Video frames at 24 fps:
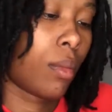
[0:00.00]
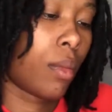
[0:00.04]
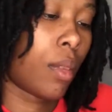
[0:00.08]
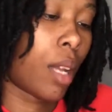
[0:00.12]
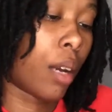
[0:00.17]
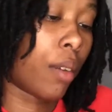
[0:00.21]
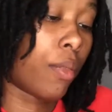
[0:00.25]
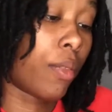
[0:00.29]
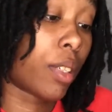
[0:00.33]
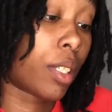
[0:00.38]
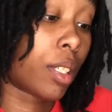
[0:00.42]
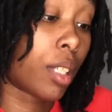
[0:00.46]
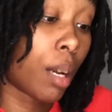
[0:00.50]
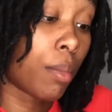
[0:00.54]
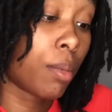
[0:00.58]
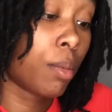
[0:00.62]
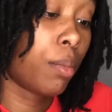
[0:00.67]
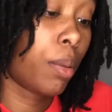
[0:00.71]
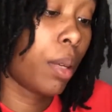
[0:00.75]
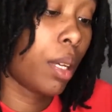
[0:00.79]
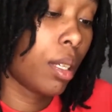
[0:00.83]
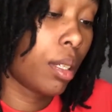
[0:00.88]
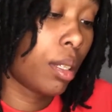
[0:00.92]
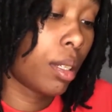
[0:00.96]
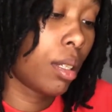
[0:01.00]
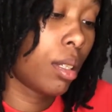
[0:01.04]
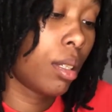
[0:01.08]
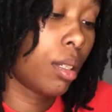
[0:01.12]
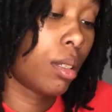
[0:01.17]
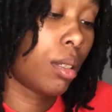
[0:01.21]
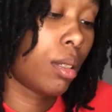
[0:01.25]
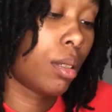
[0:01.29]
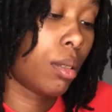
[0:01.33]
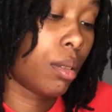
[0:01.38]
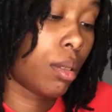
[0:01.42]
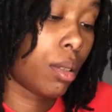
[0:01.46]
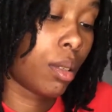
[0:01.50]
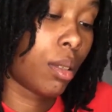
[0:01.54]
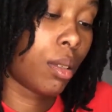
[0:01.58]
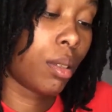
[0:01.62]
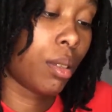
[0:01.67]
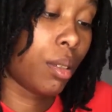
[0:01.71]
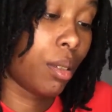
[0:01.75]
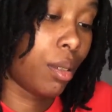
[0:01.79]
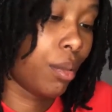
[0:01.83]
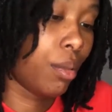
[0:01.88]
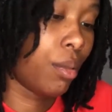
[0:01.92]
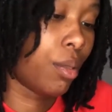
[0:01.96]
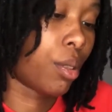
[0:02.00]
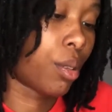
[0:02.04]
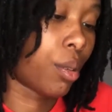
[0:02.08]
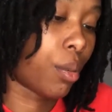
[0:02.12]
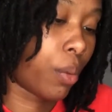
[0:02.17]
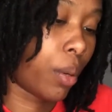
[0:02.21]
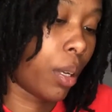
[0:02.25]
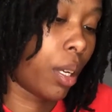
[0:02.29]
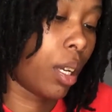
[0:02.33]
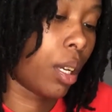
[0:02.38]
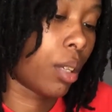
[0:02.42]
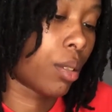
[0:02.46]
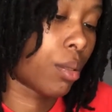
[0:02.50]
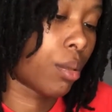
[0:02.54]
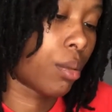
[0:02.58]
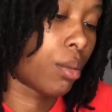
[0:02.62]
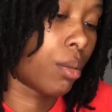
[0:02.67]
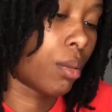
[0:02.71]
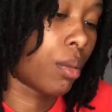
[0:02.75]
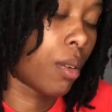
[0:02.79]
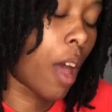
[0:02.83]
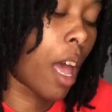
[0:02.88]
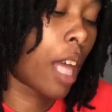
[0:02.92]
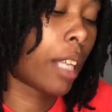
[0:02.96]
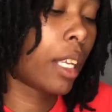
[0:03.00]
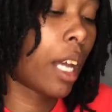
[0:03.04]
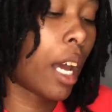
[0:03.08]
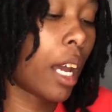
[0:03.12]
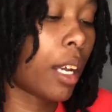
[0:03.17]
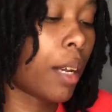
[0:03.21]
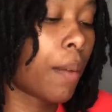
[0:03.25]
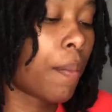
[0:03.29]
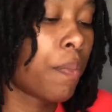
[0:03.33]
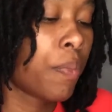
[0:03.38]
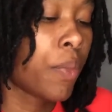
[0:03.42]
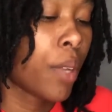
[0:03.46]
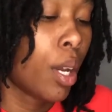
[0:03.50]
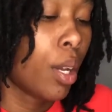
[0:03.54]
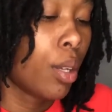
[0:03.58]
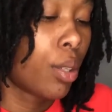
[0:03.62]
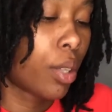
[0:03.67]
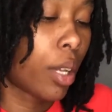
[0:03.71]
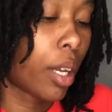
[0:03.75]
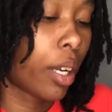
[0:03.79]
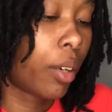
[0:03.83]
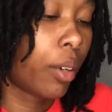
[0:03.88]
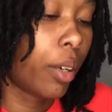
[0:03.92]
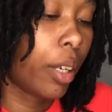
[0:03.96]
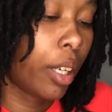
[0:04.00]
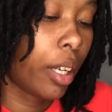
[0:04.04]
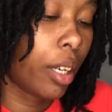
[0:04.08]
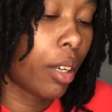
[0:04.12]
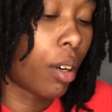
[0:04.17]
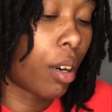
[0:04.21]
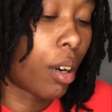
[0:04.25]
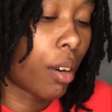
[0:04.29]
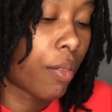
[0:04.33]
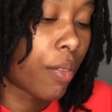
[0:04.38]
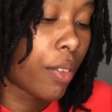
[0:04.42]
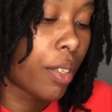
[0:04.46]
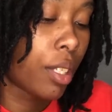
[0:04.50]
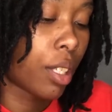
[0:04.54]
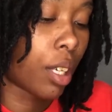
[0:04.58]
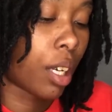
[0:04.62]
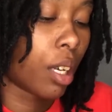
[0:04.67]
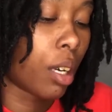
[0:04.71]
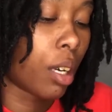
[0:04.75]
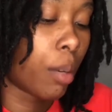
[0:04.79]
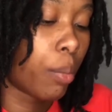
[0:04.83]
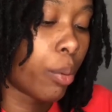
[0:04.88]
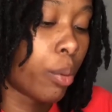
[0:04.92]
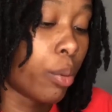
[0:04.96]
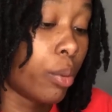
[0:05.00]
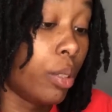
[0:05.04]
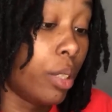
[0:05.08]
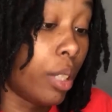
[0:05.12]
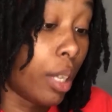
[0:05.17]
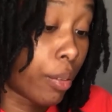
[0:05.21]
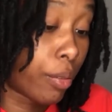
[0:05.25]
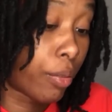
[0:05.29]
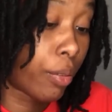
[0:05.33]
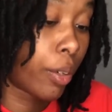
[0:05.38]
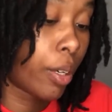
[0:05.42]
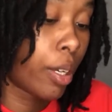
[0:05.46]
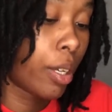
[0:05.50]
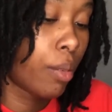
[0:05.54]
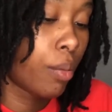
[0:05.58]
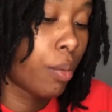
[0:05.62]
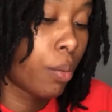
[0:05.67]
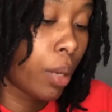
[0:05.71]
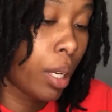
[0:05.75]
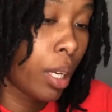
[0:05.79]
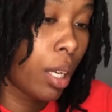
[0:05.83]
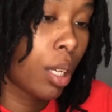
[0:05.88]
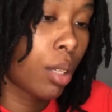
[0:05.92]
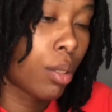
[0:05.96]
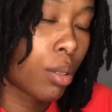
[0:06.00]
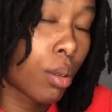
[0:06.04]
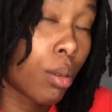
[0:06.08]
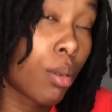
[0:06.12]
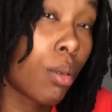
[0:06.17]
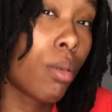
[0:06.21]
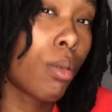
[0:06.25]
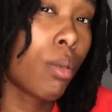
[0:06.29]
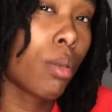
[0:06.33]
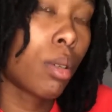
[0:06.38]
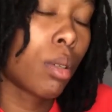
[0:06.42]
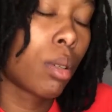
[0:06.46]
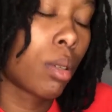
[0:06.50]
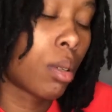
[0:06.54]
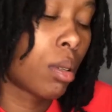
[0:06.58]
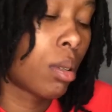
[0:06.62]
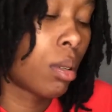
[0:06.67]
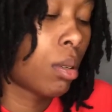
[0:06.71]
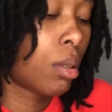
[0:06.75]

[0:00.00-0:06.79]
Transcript: Now for stubborn pieces, use your weeding tool. And so Cricut offers a couple different weeding tools.